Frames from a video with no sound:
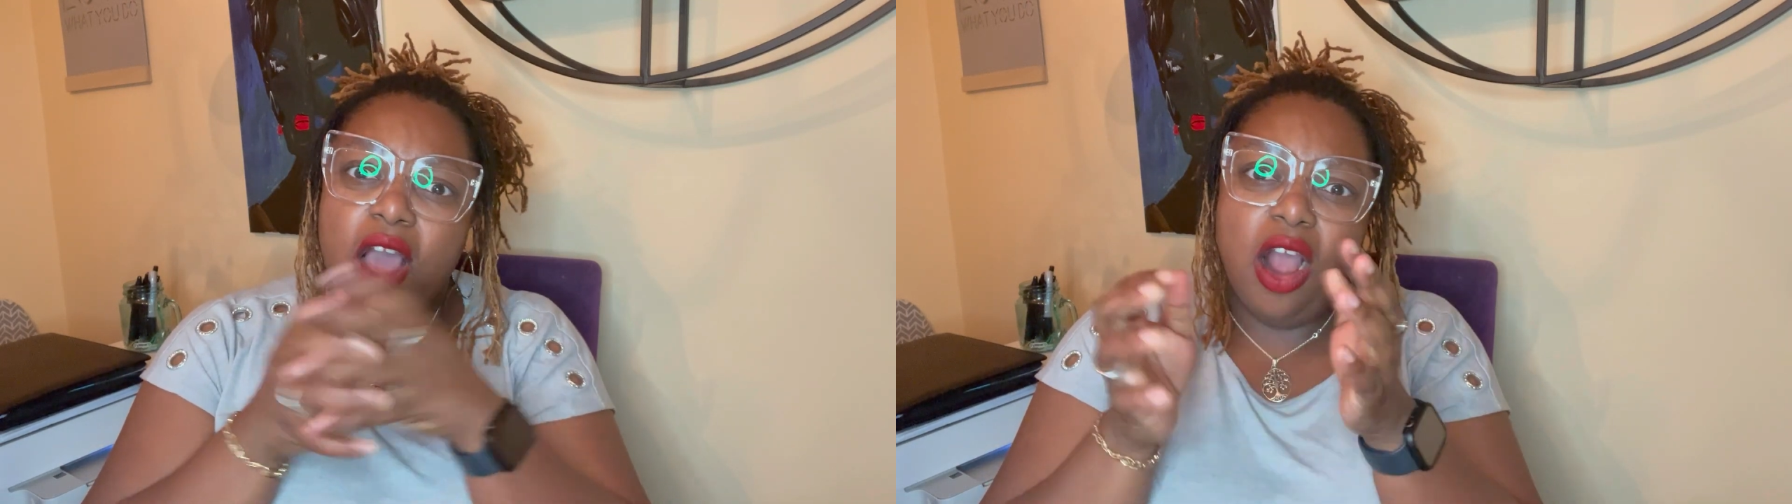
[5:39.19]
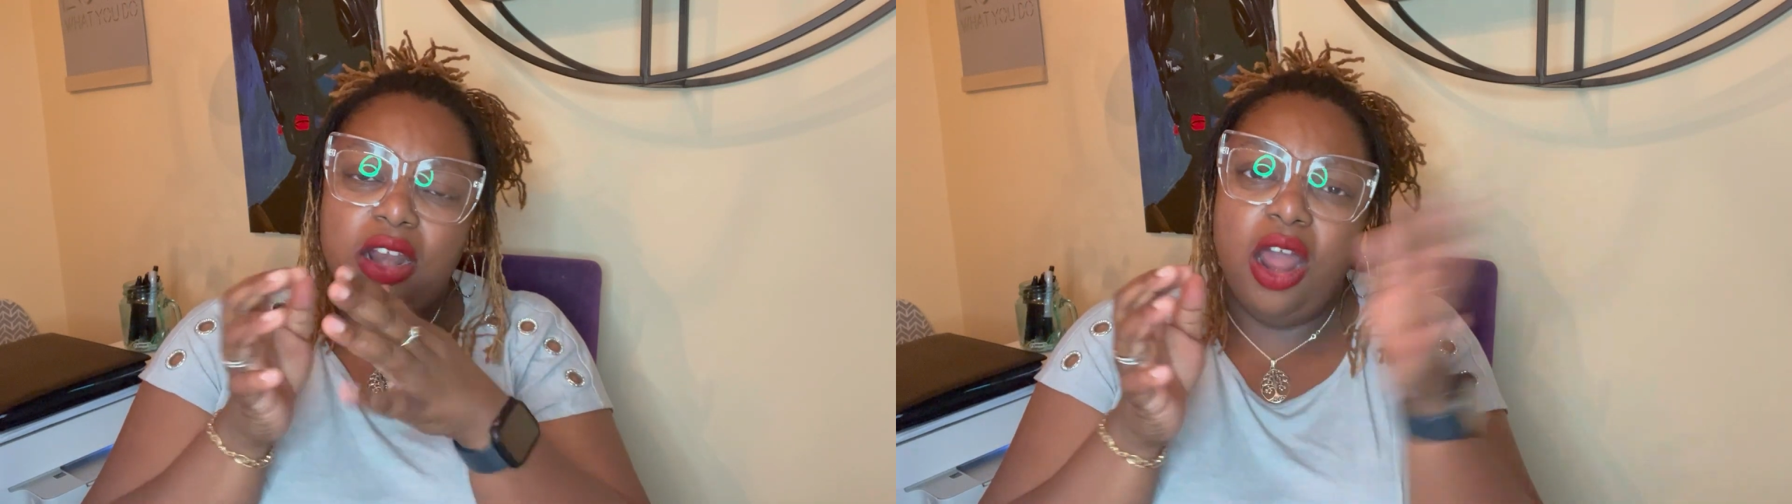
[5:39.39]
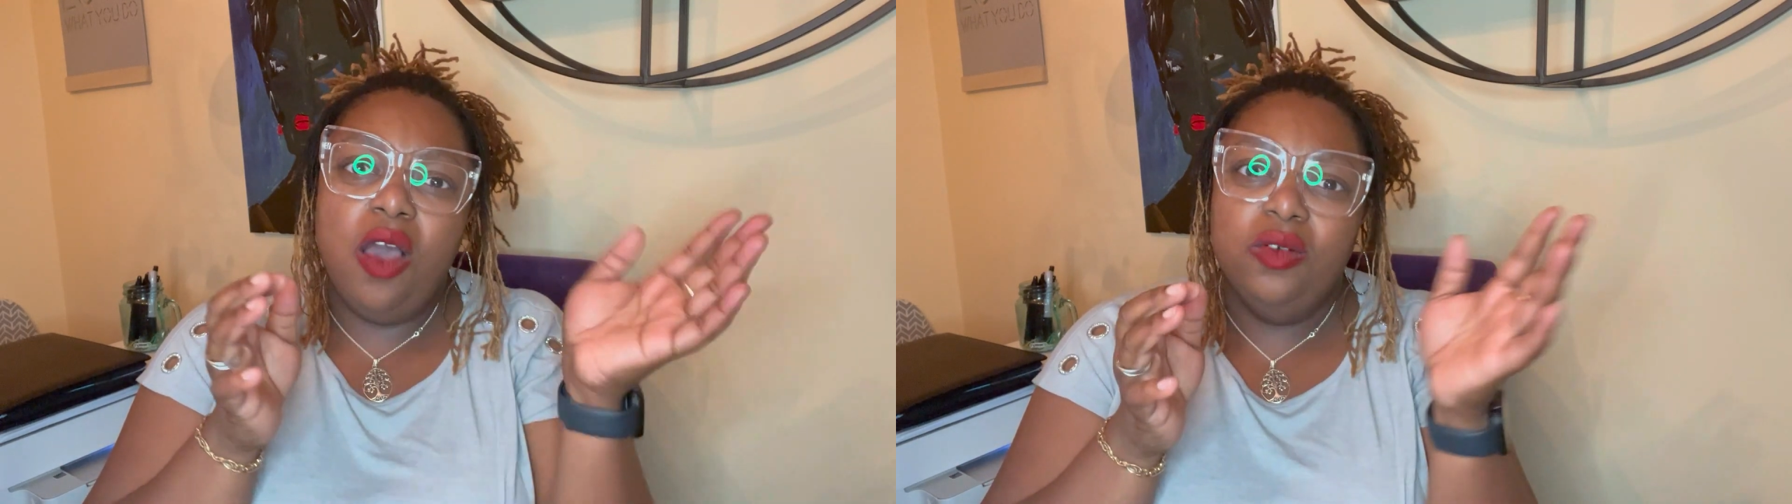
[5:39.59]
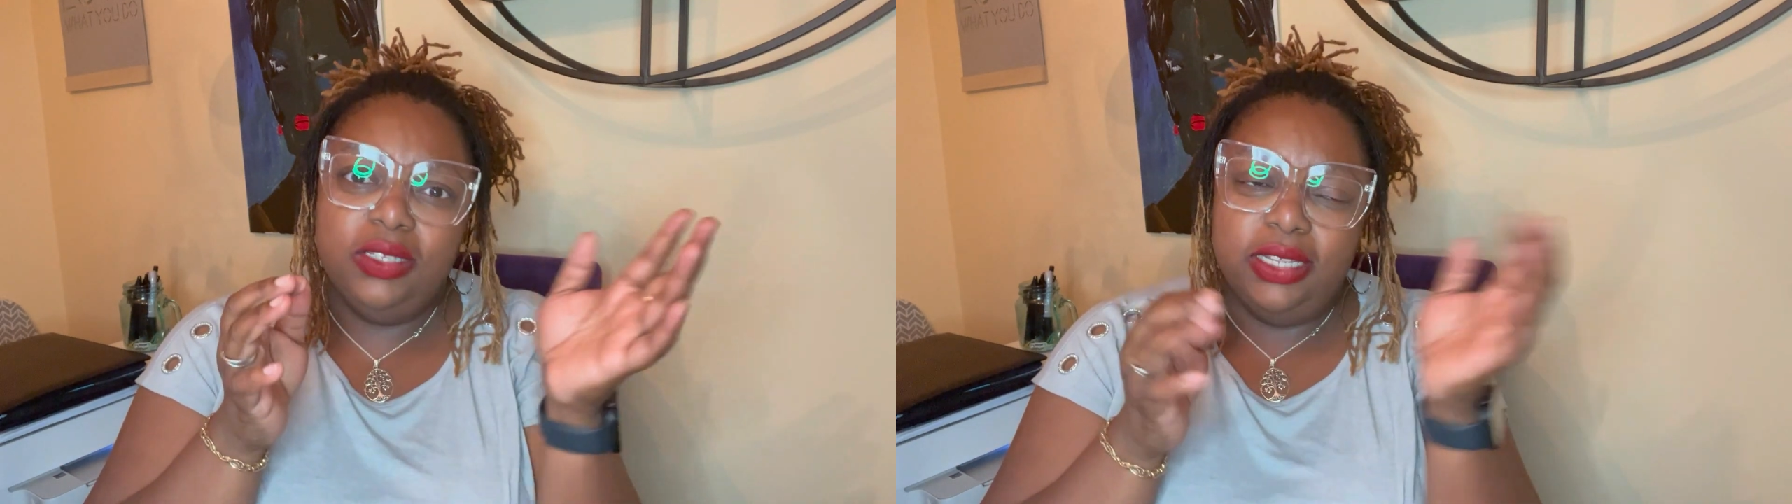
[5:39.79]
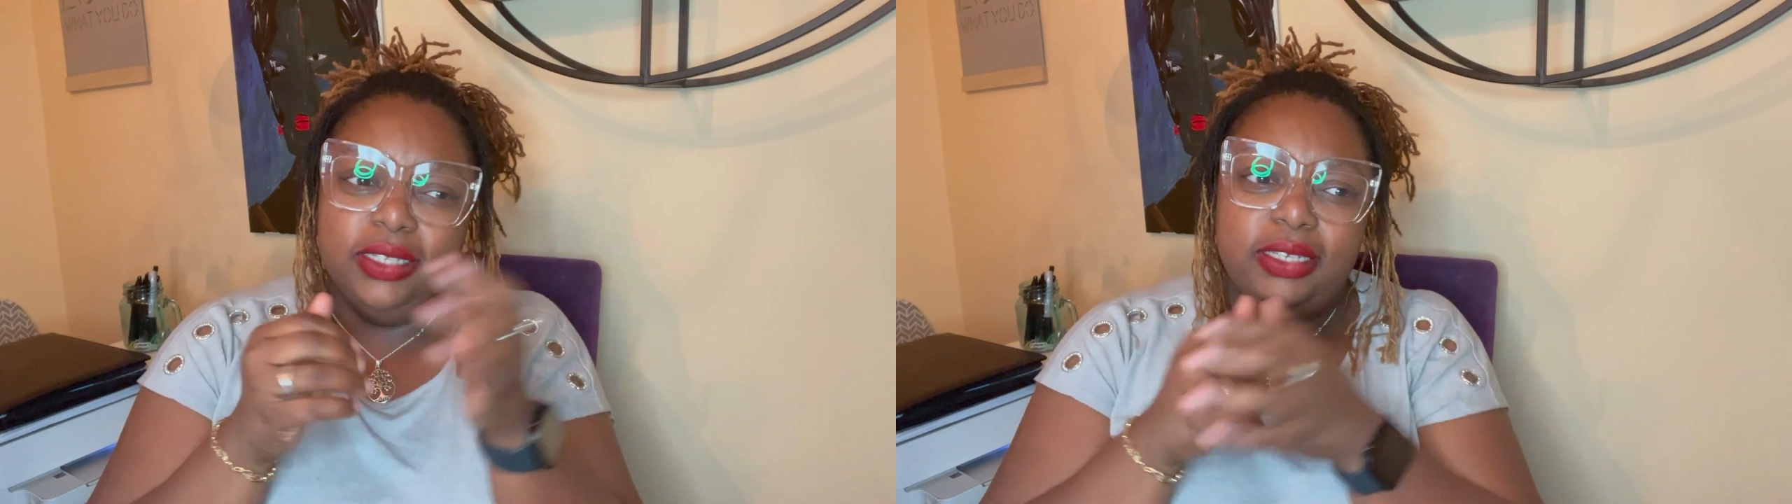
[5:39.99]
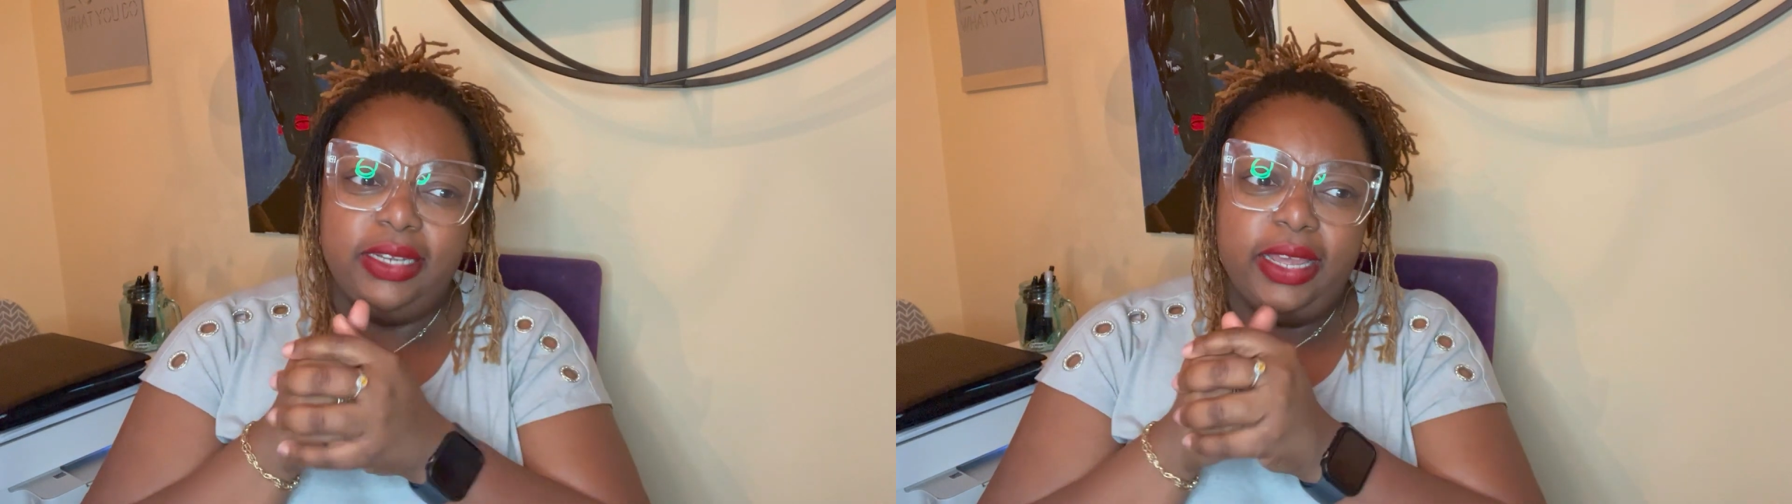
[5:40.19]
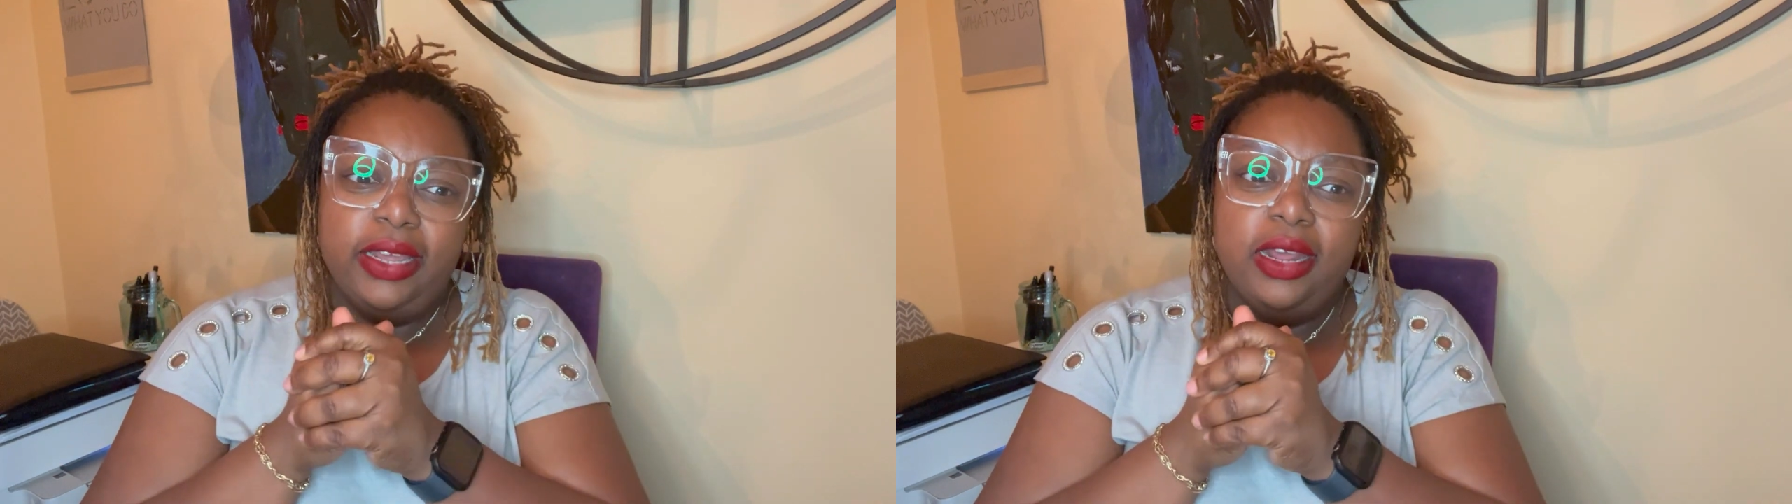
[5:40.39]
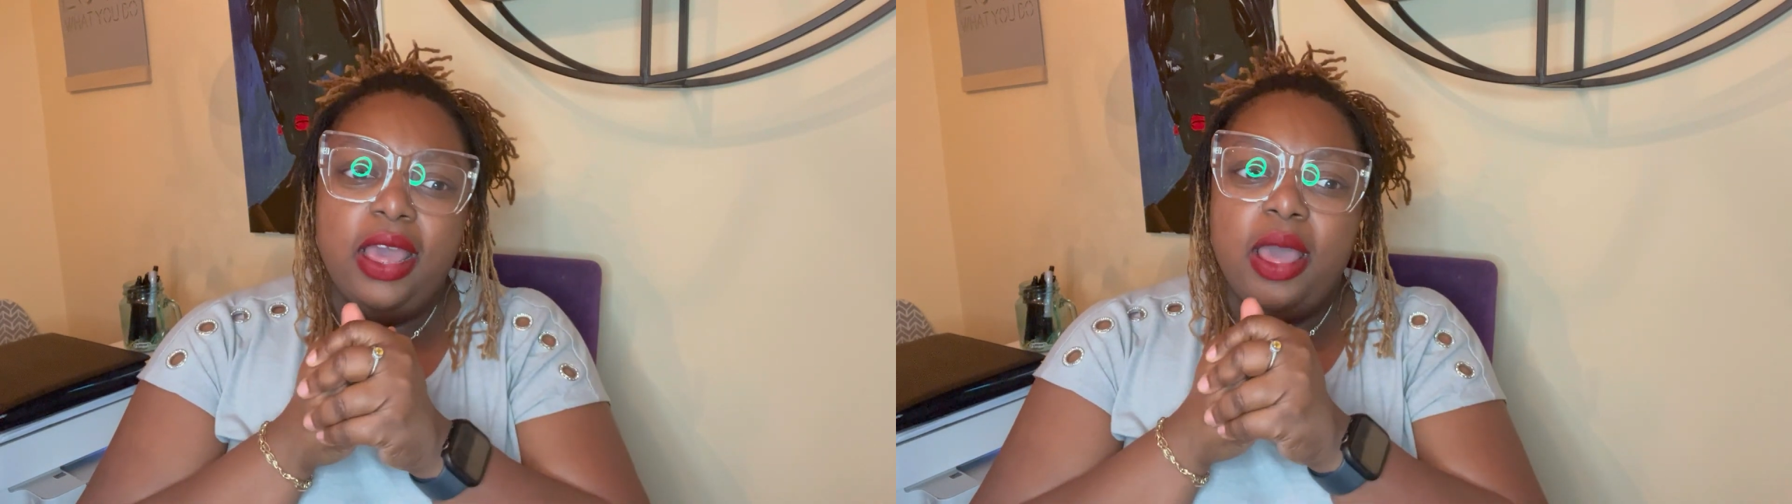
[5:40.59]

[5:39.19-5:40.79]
are long since dead,